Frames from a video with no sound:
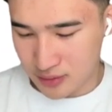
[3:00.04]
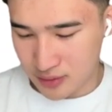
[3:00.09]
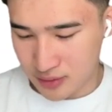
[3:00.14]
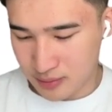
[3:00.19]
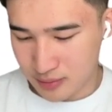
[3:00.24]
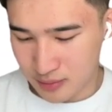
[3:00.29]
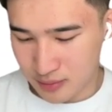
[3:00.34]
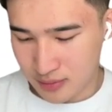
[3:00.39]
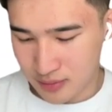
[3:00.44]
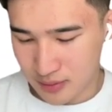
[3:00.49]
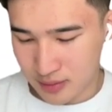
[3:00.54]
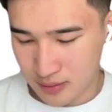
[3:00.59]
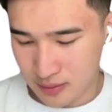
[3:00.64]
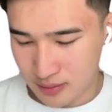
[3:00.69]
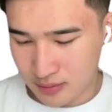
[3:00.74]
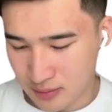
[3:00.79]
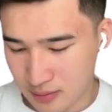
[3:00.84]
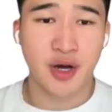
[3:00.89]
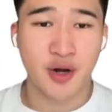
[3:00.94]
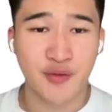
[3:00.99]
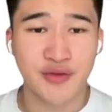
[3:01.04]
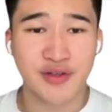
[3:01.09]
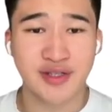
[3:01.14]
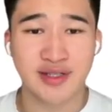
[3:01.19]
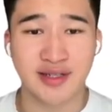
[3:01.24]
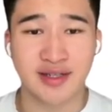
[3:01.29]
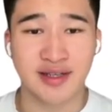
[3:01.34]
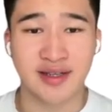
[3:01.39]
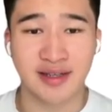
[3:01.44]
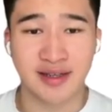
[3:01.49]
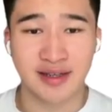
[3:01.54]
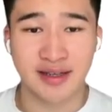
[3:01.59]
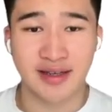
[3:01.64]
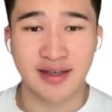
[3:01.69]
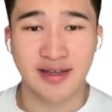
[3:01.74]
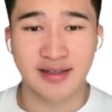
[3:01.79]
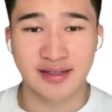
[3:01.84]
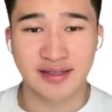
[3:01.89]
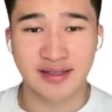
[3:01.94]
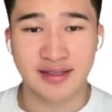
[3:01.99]
to obviously
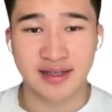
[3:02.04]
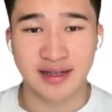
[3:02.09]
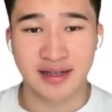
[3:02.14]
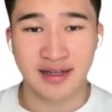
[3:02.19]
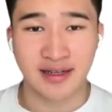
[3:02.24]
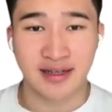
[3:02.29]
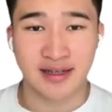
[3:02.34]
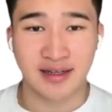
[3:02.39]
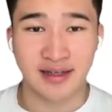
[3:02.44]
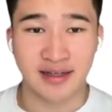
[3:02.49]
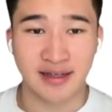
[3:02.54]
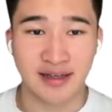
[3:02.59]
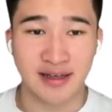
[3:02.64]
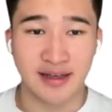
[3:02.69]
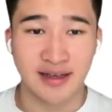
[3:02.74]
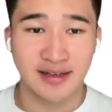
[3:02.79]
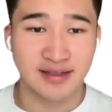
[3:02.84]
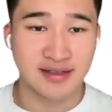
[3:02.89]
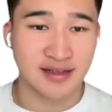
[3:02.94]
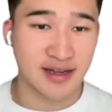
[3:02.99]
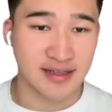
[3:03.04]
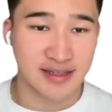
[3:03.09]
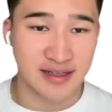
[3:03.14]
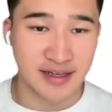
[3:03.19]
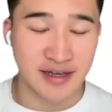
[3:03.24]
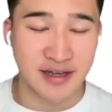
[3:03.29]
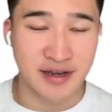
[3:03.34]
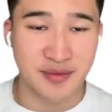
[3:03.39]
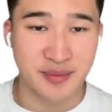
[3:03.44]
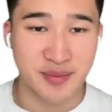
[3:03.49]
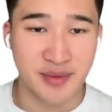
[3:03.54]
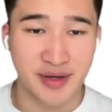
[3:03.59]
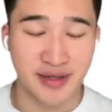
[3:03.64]
it's not done,